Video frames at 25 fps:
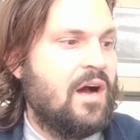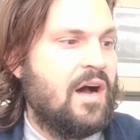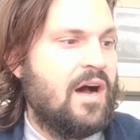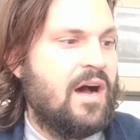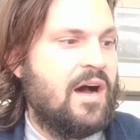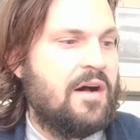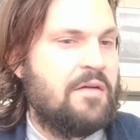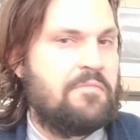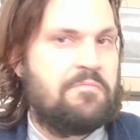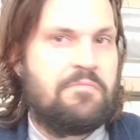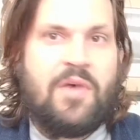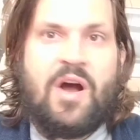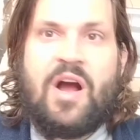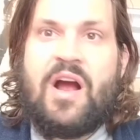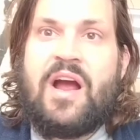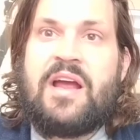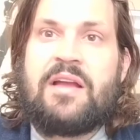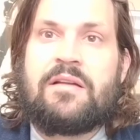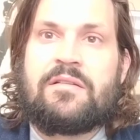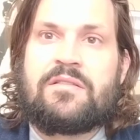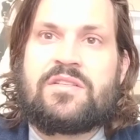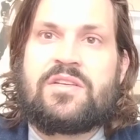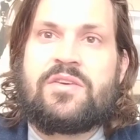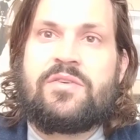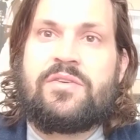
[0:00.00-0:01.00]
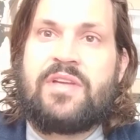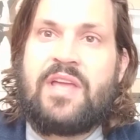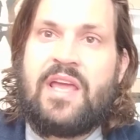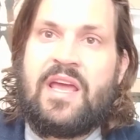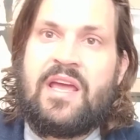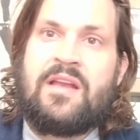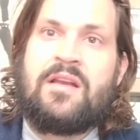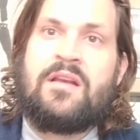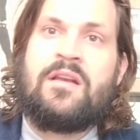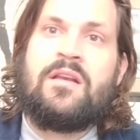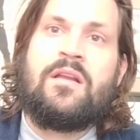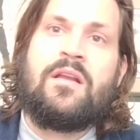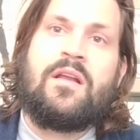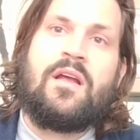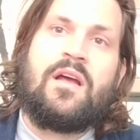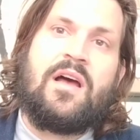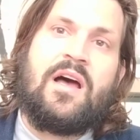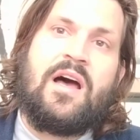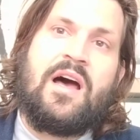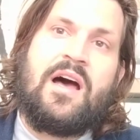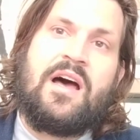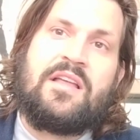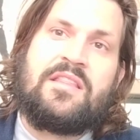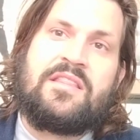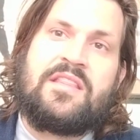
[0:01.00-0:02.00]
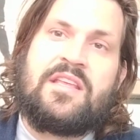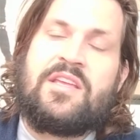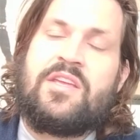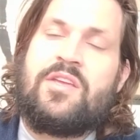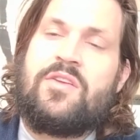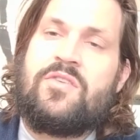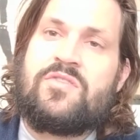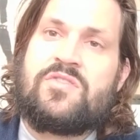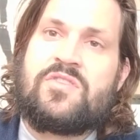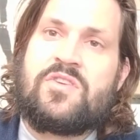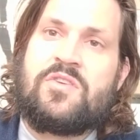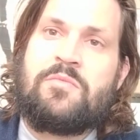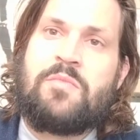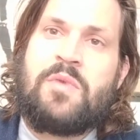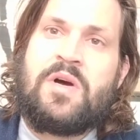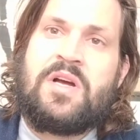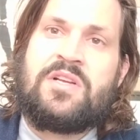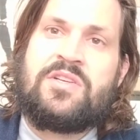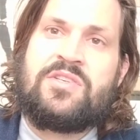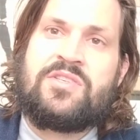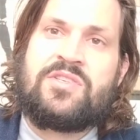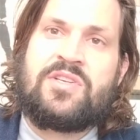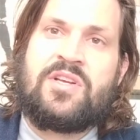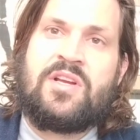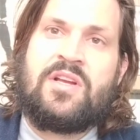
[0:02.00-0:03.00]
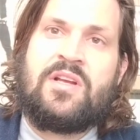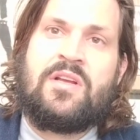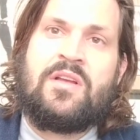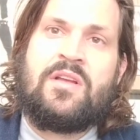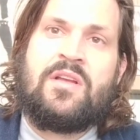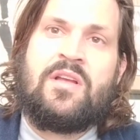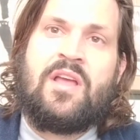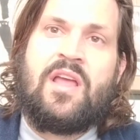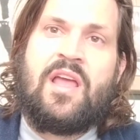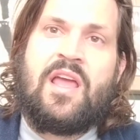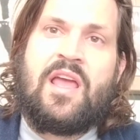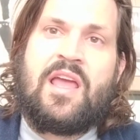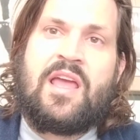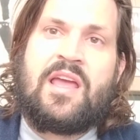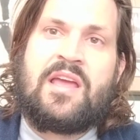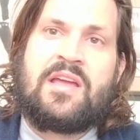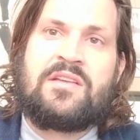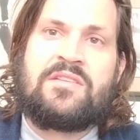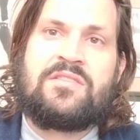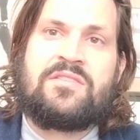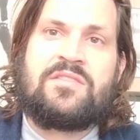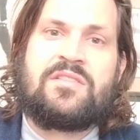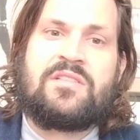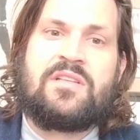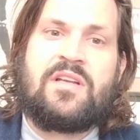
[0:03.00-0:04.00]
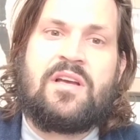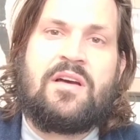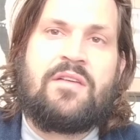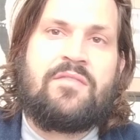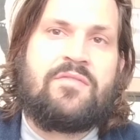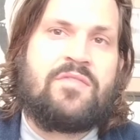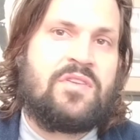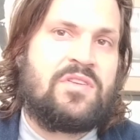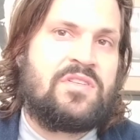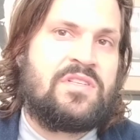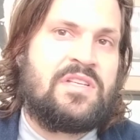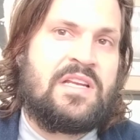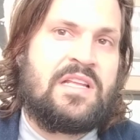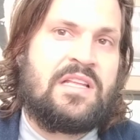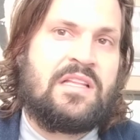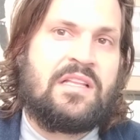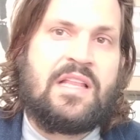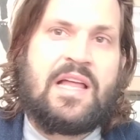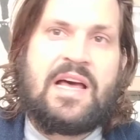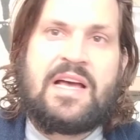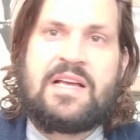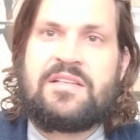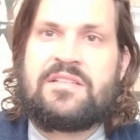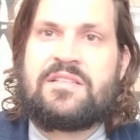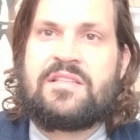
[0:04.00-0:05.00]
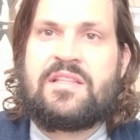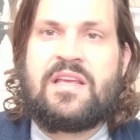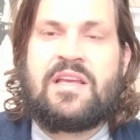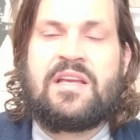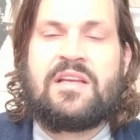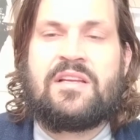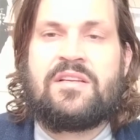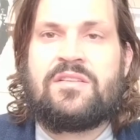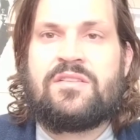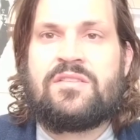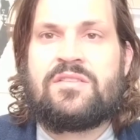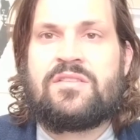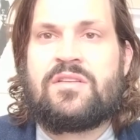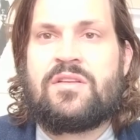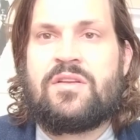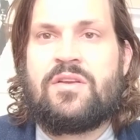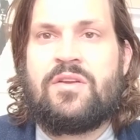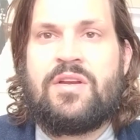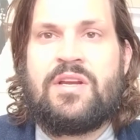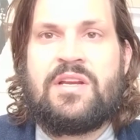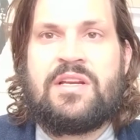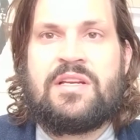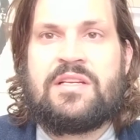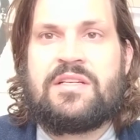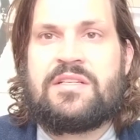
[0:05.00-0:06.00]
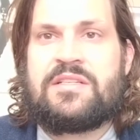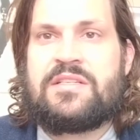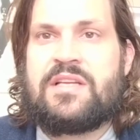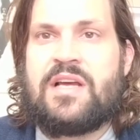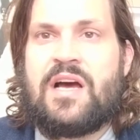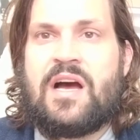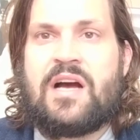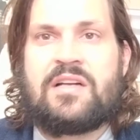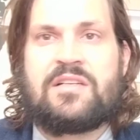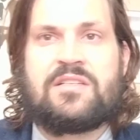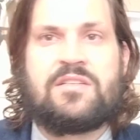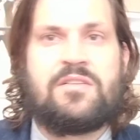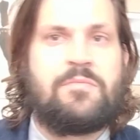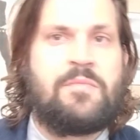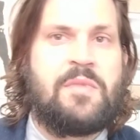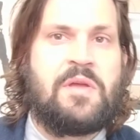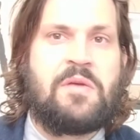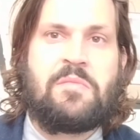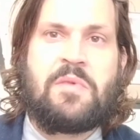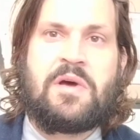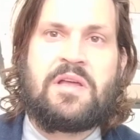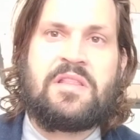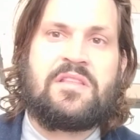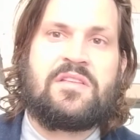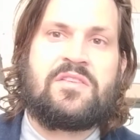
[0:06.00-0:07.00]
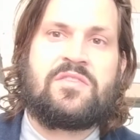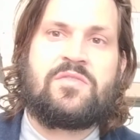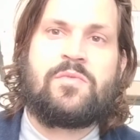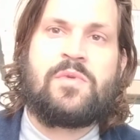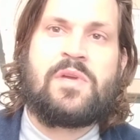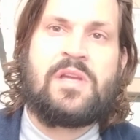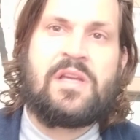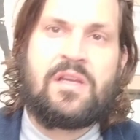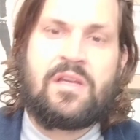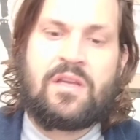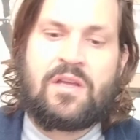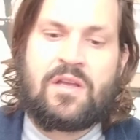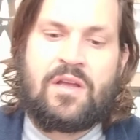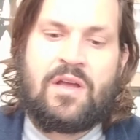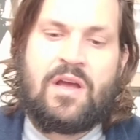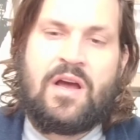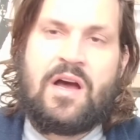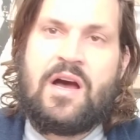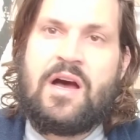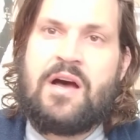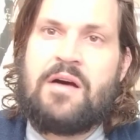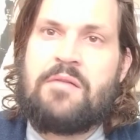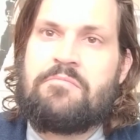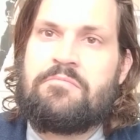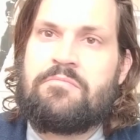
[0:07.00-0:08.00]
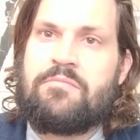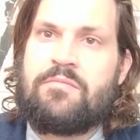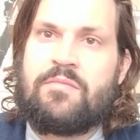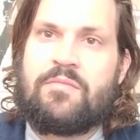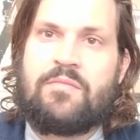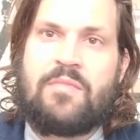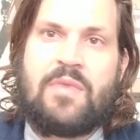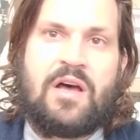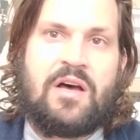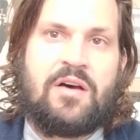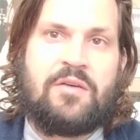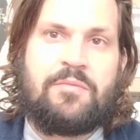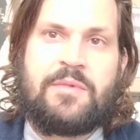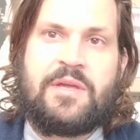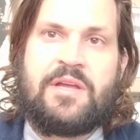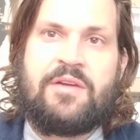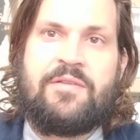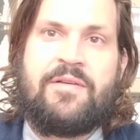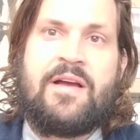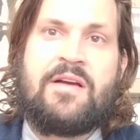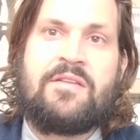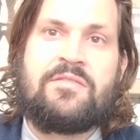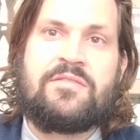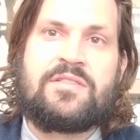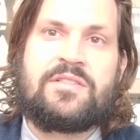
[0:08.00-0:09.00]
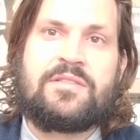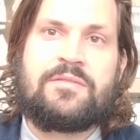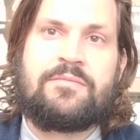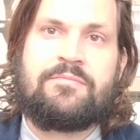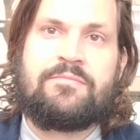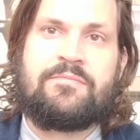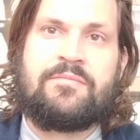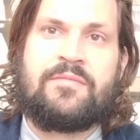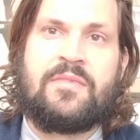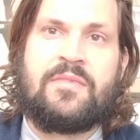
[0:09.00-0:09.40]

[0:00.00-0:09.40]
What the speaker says: All right, so again, thank you so much. And if there's any last things you need to talk to me about this week, I'll be around.